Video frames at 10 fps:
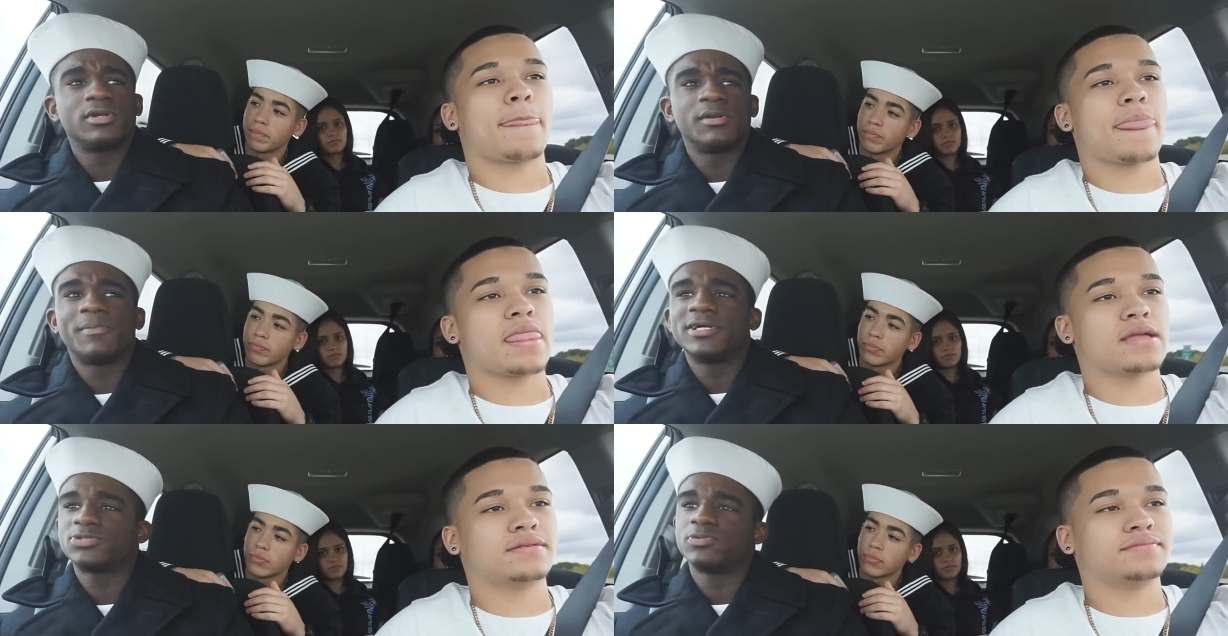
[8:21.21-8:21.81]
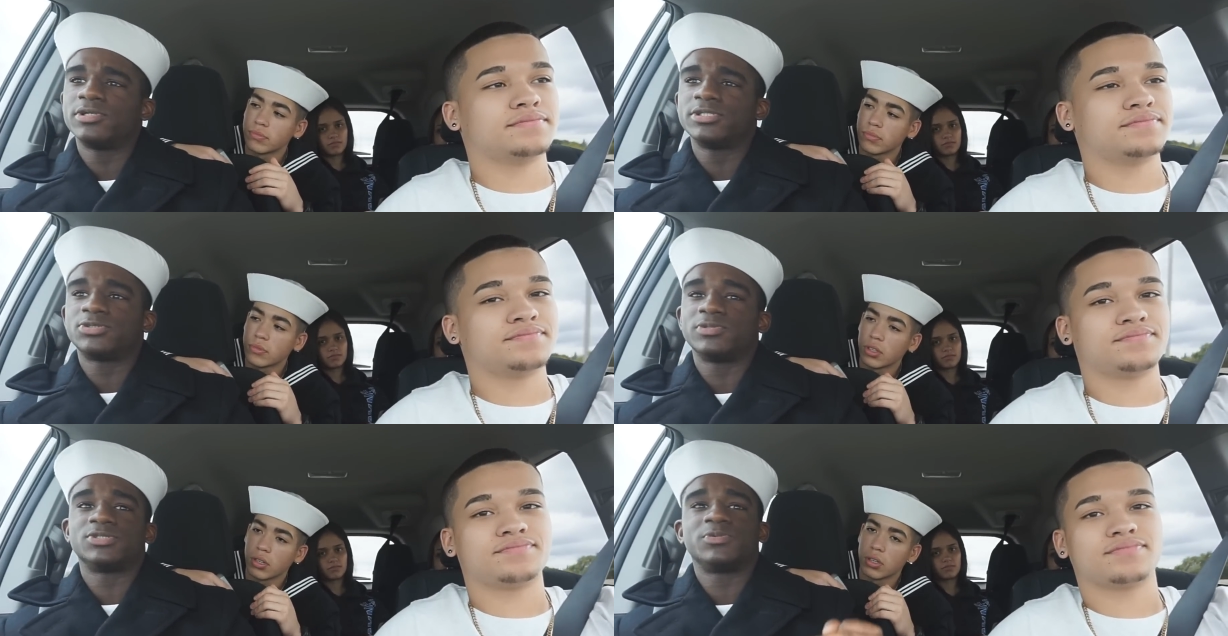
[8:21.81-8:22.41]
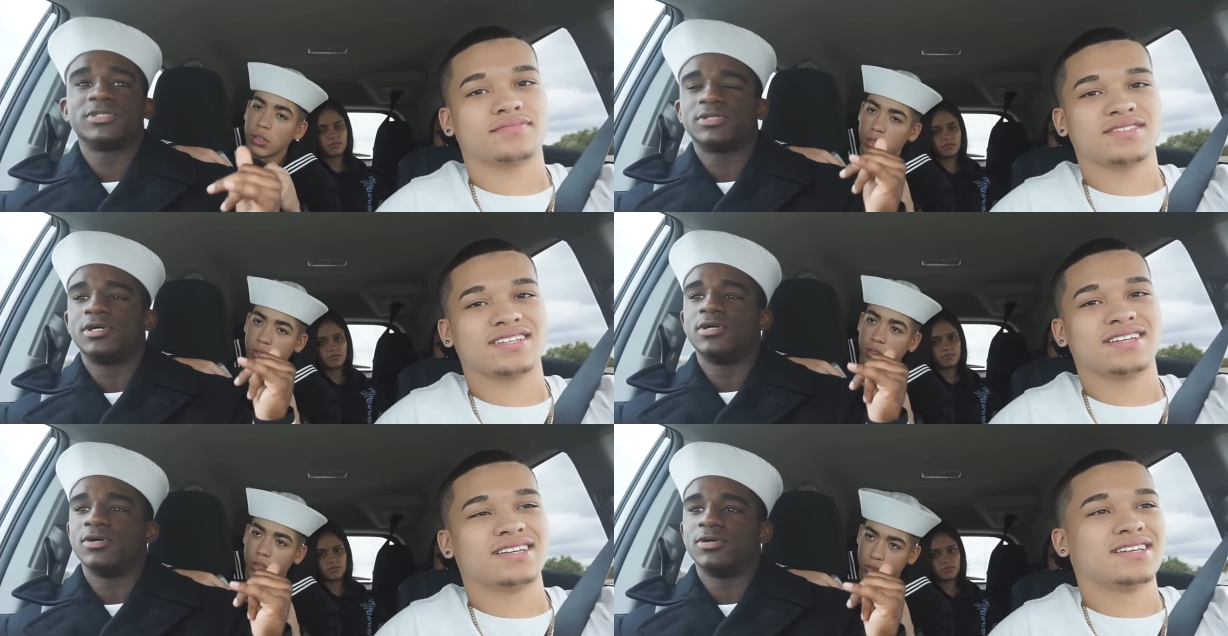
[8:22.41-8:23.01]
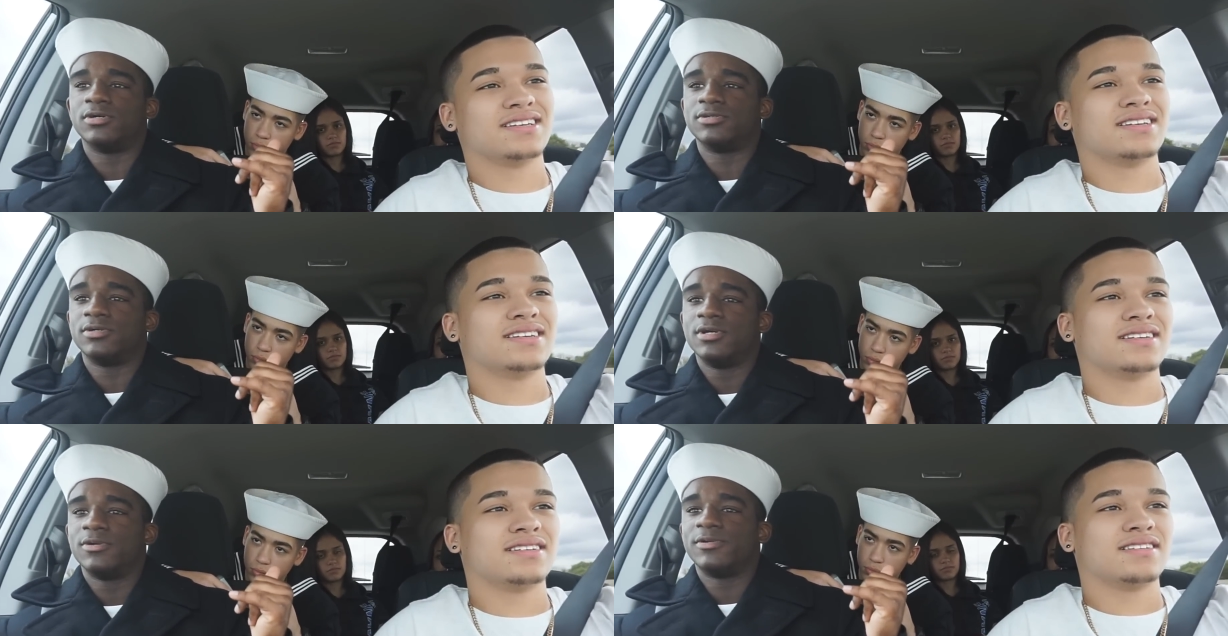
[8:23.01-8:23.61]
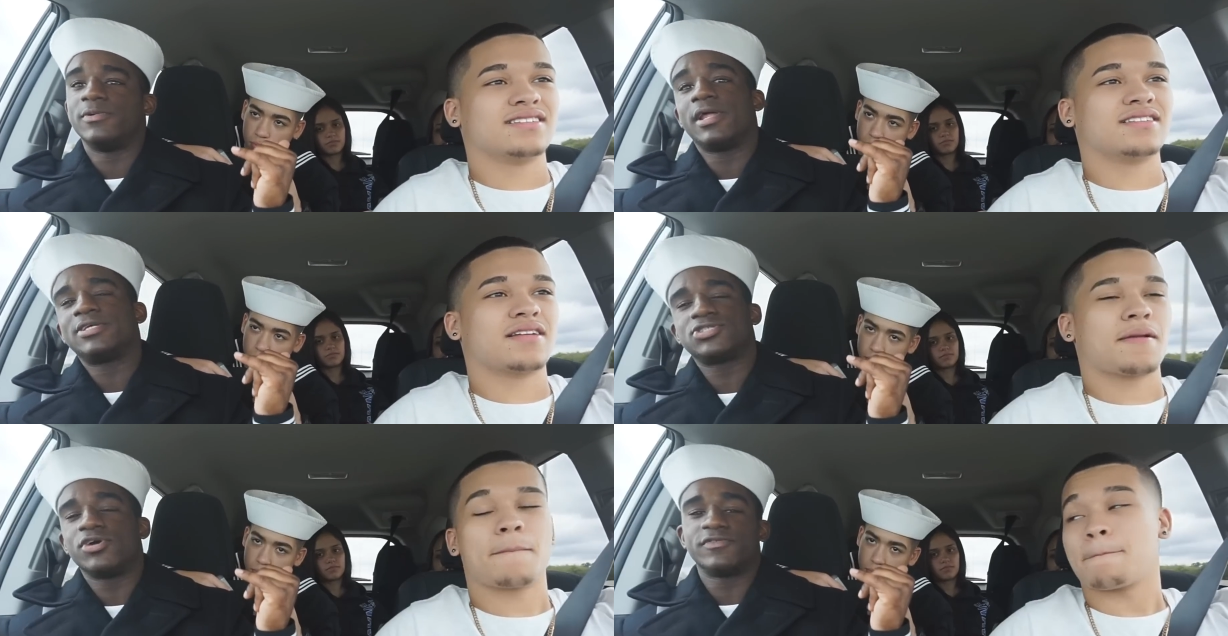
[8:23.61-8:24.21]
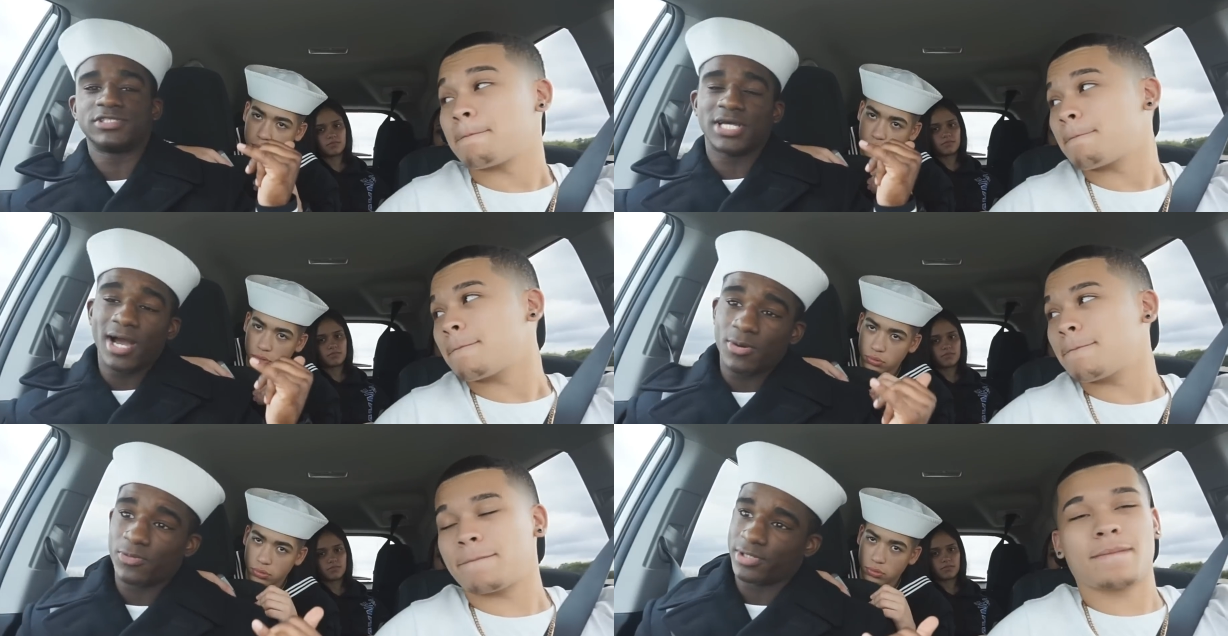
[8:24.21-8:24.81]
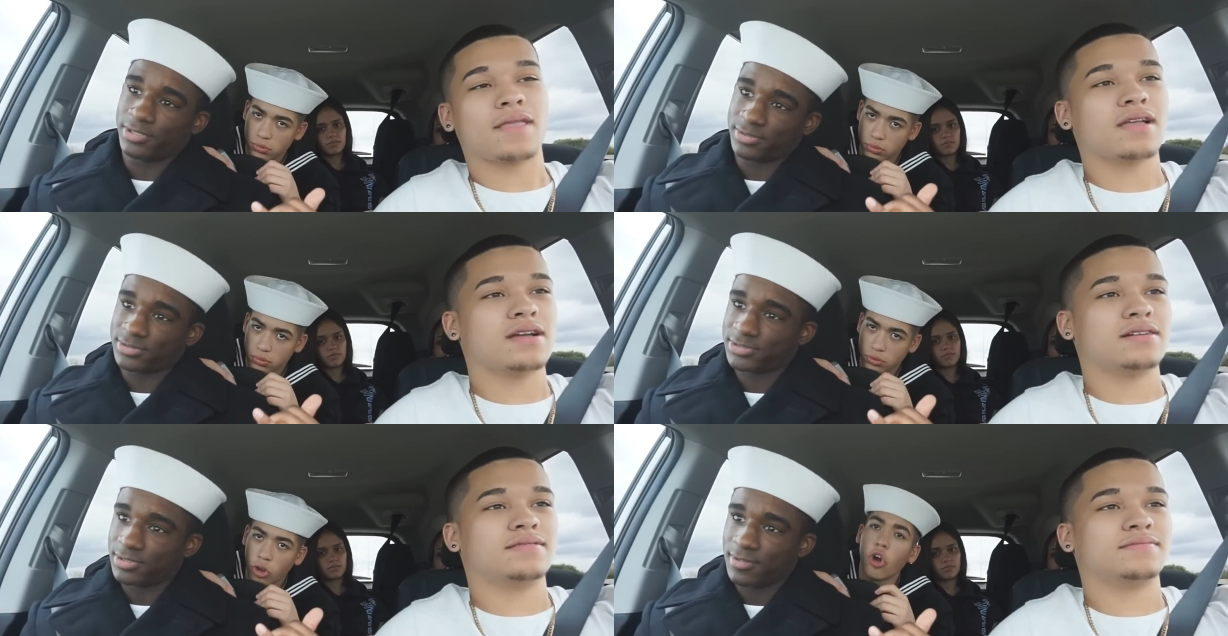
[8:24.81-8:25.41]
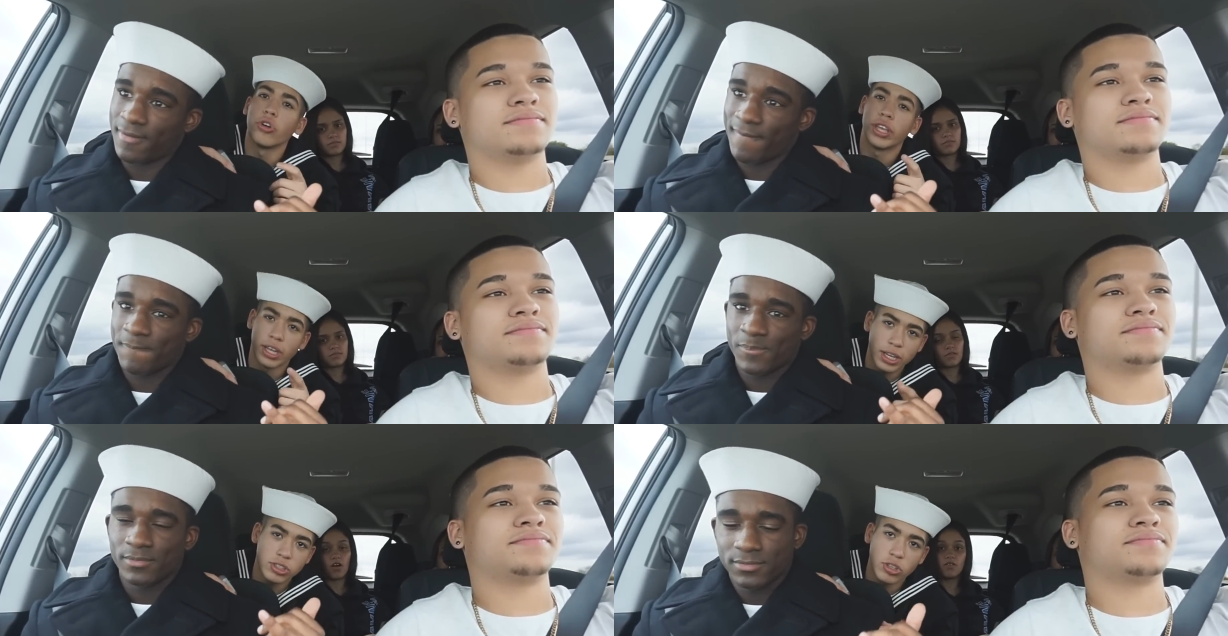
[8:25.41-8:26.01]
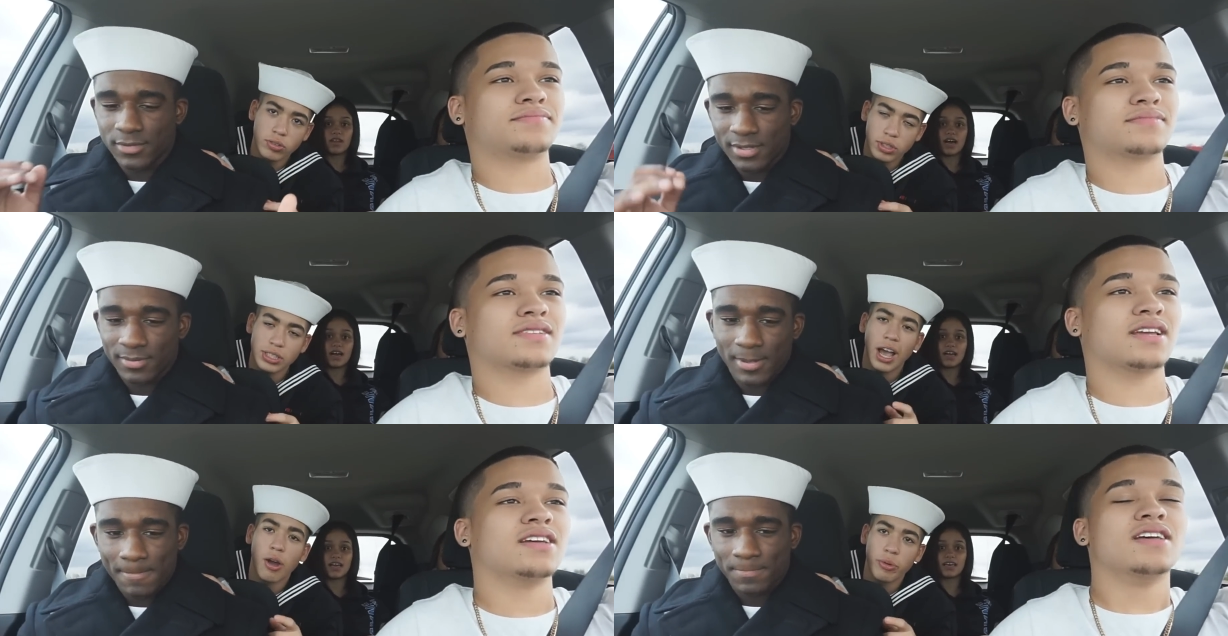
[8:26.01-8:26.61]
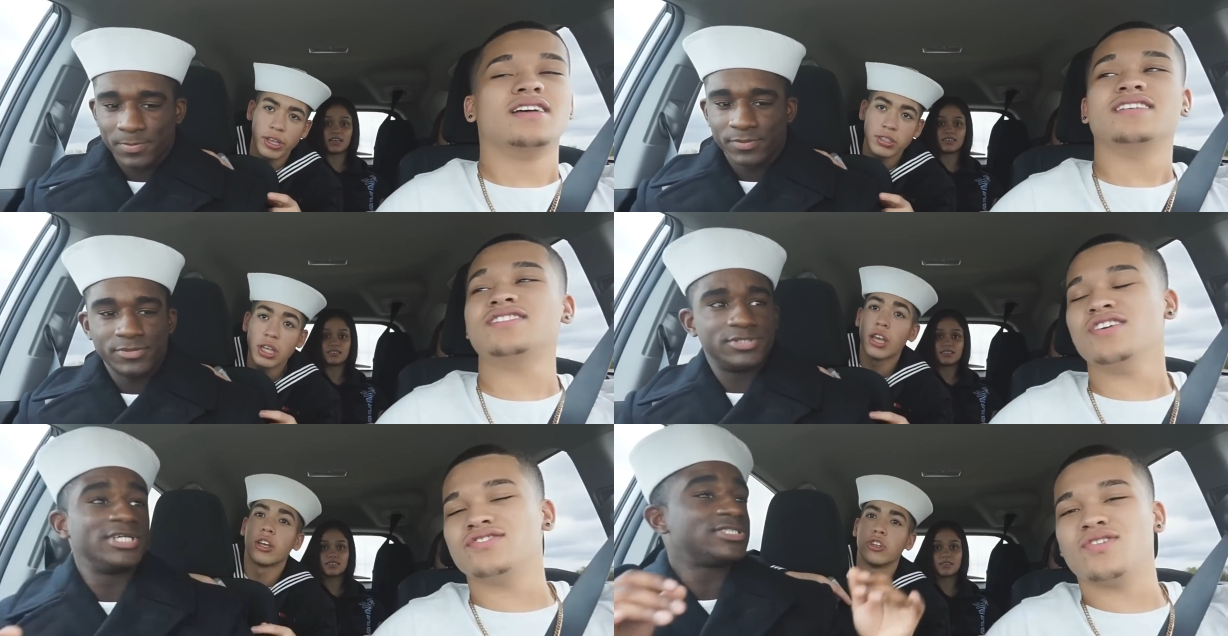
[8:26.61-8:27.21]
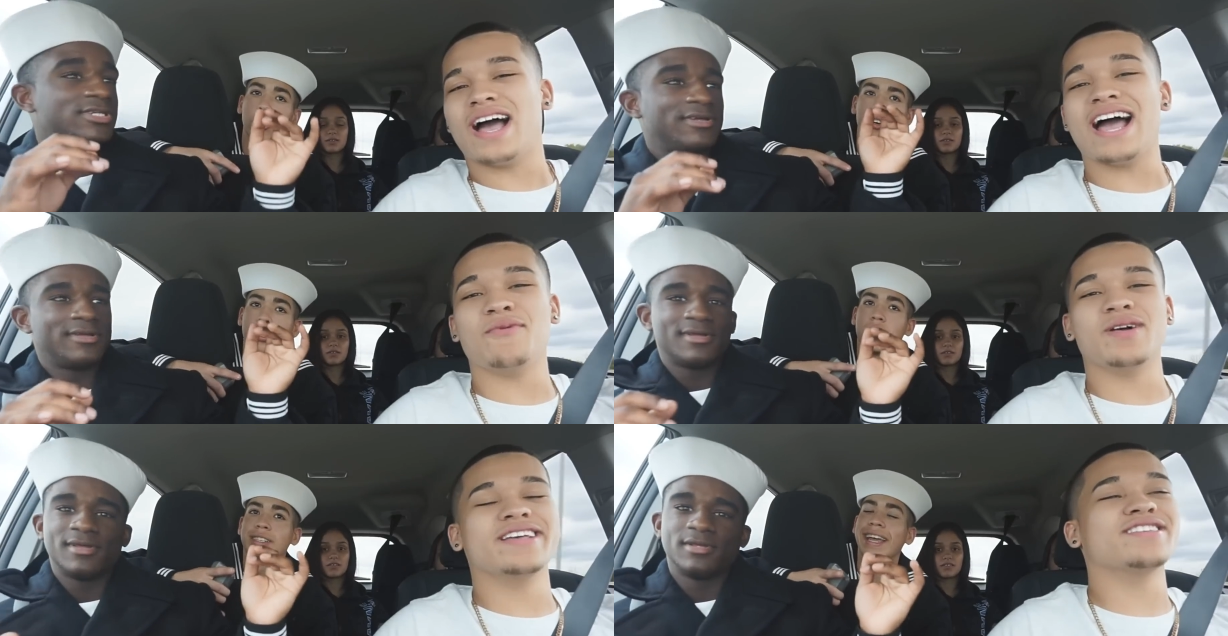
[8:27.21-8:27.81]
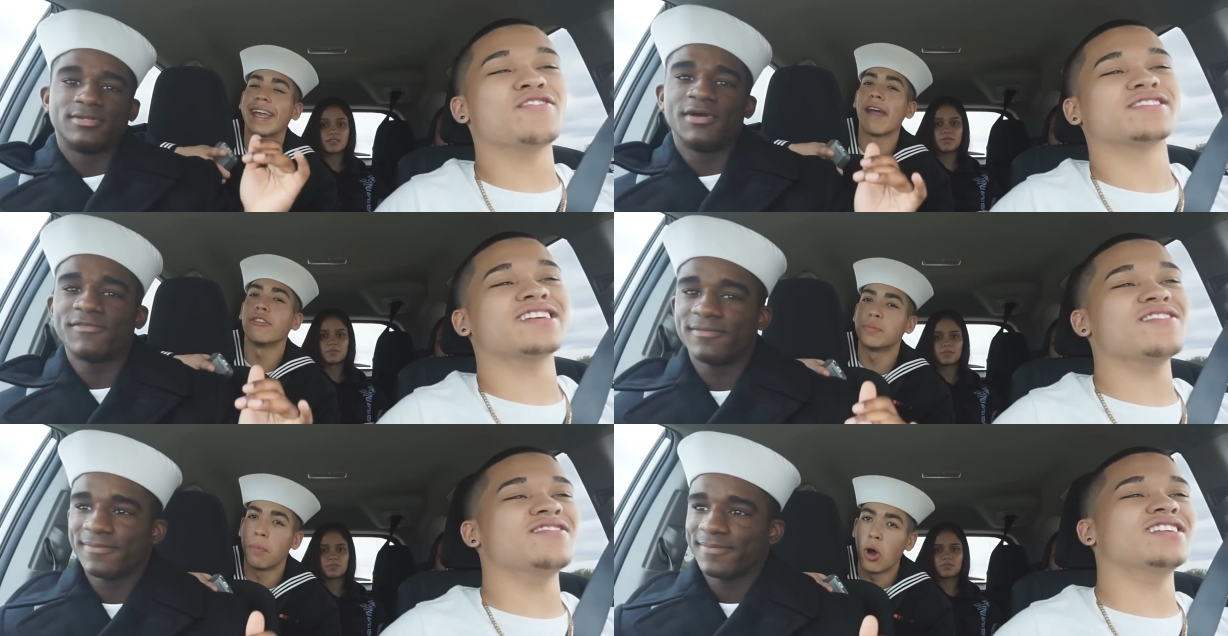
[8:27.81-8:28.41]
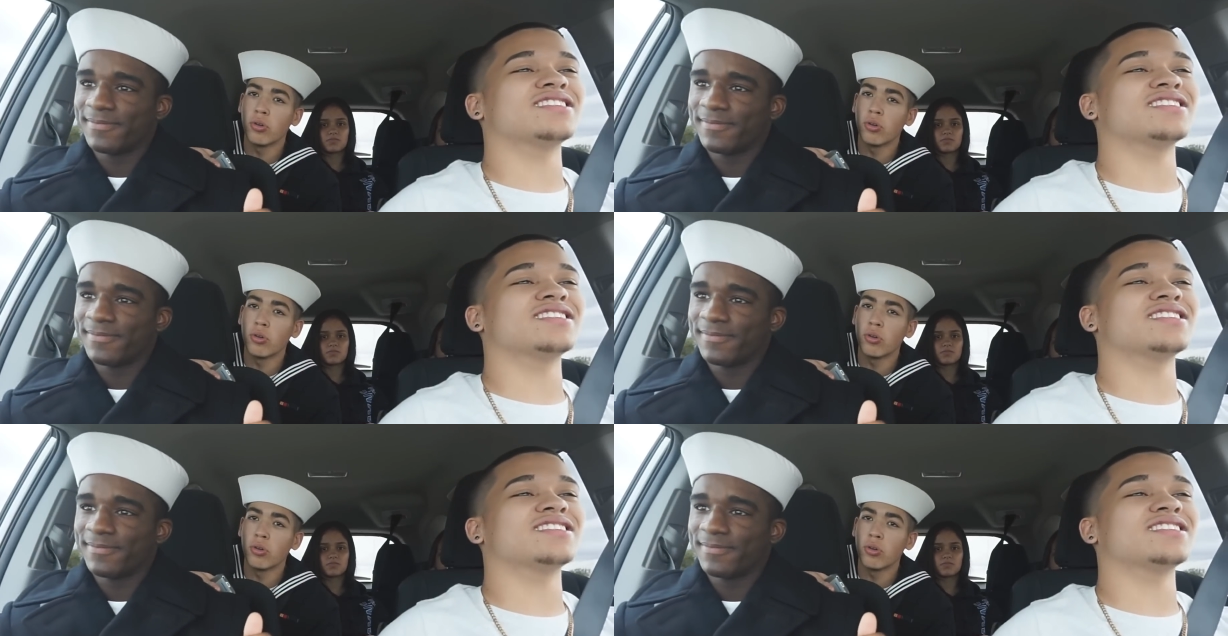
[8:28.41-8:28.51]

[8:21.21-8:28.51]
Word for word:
Speaker 1: One of the best ones was with. Uh, when they served us hot
Speaker 2: wings. Oh yeah, they oh, served oh, nice. hot wings. Served Just, hot wings. They gave us